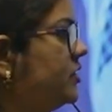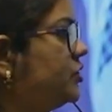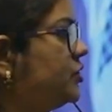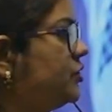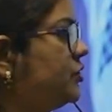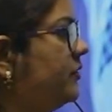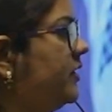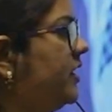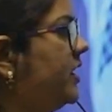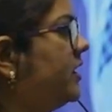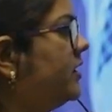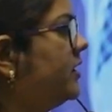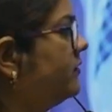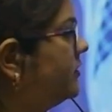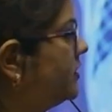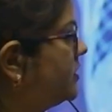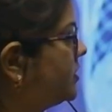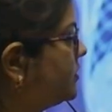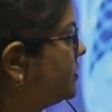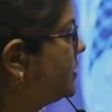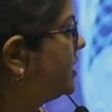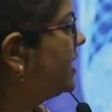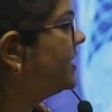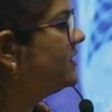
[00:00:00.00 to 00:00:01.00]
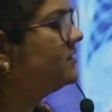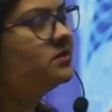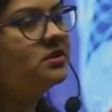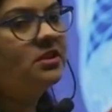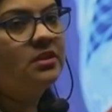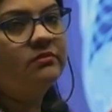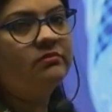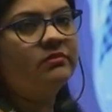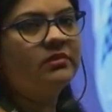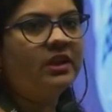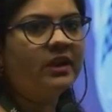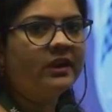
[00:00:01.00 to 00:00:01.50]
we are
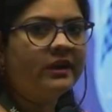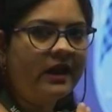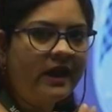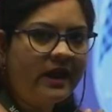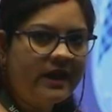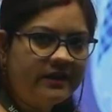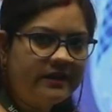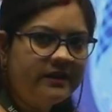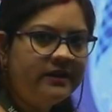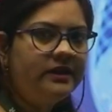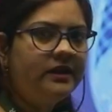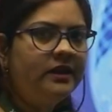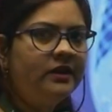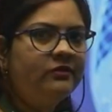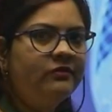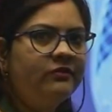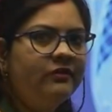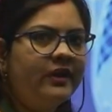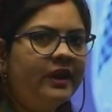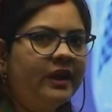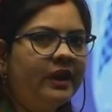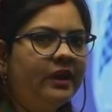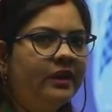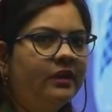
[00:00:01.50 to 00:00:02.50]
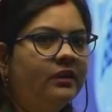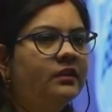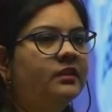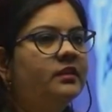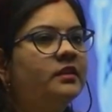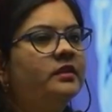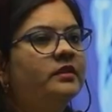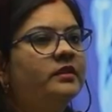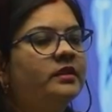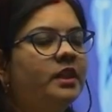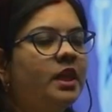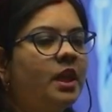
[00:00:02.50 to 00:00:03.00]
visualizing, we are identifying
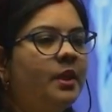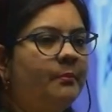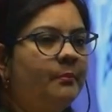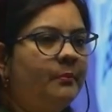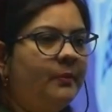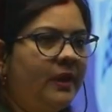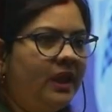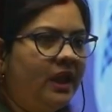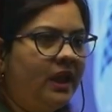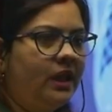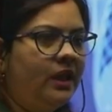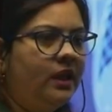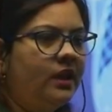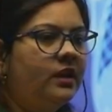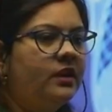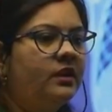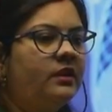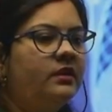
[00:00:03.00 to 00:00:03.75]
the main